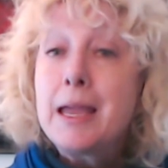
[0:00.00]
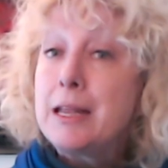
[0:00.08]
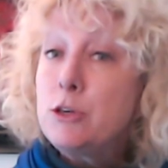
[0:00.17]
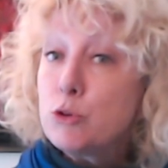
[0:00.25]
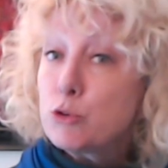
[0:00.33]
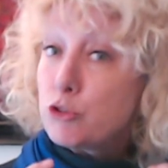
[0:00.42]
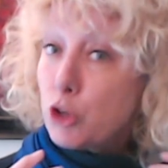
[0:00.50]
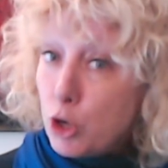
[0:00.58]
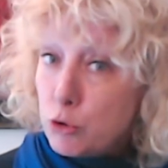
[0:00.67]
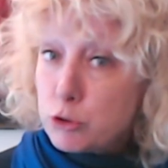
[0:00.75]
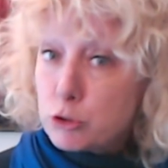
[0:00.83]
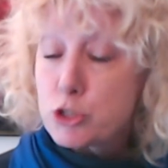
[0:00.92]
In your
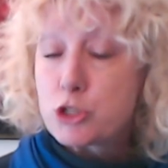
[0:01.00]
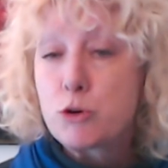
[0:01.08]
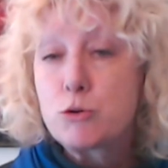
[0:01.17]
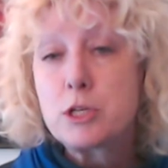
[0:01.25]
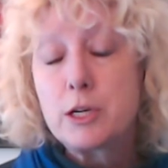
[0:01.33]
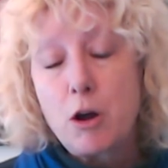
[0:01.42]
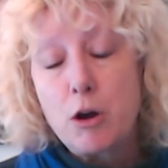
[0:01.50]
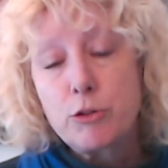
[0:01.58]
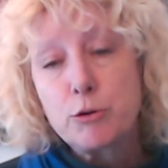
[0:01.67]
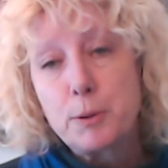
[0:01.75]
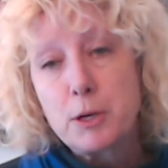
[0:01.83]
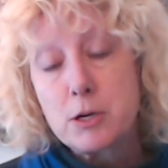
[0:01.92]
total shoulder
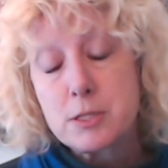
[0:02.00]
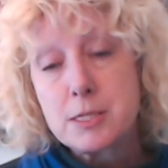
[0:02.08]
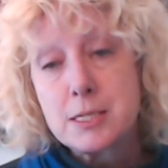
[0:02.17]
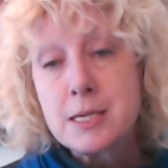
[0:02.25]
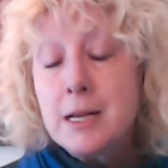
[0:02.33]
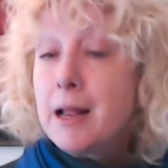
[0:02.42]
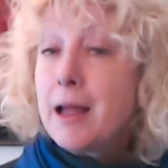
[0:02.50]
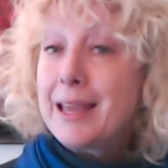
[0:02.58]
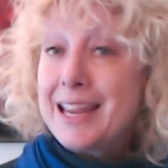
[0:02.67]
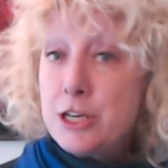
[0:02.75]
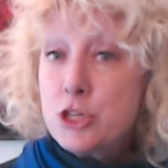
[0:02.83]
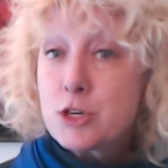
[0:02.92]
arthroplasties,
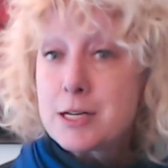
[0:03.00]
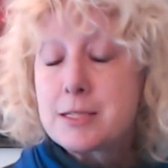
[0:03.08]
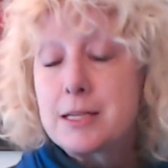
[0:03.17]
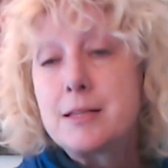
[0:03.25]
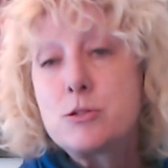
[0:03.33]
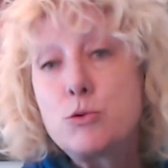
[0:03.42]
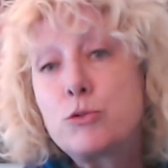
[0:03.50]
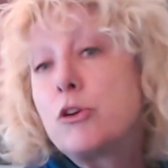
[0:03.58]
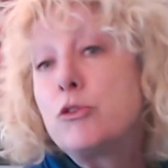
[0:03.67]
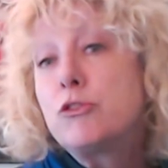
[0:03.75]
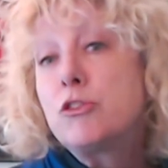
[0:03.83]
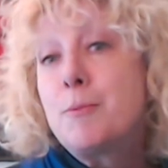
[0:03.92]
interesting, there's
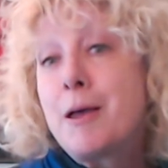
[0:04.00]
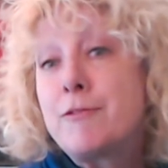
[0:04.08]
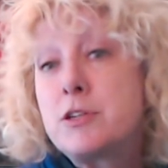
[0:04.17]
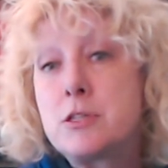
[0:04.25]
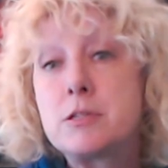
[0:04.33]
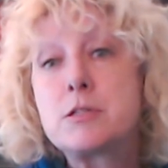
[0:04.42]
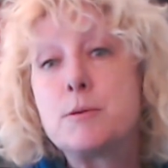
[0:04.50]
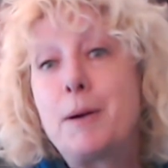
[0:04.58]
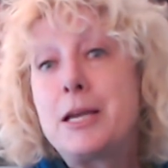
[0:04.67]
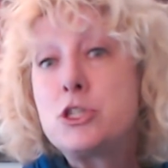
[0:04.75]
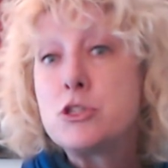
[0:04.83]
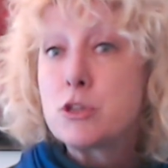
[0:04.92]
also some evidence that
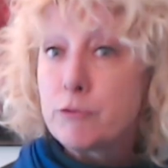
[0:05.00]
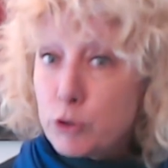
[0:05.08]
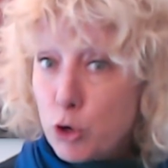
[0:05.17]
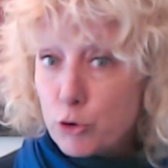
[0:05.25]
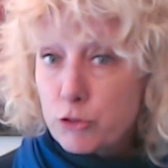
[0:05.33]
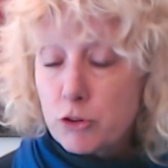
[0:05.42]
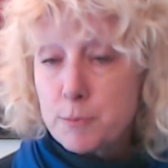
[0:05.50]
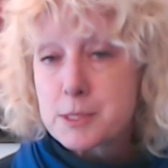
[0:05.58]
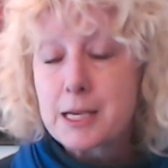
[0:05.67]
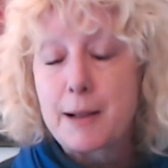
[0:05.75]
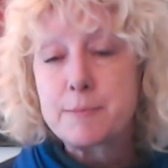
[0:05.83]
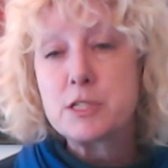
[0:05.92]
patients have got
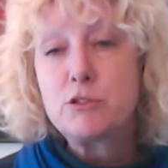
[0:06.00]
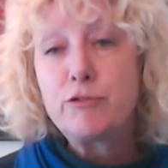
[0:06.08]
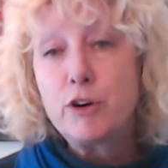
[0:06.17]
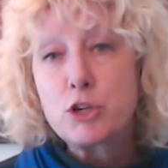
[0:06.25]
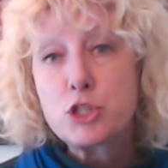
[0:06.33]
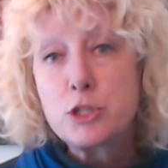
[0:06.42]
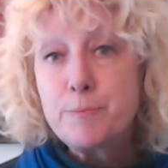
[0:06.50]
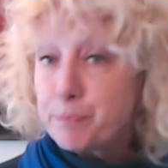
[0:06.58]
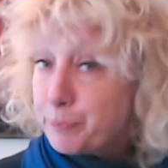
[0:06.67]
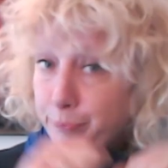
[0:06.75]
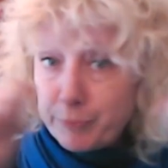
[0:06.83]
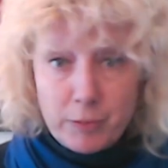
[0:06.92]
subscap dysfunction.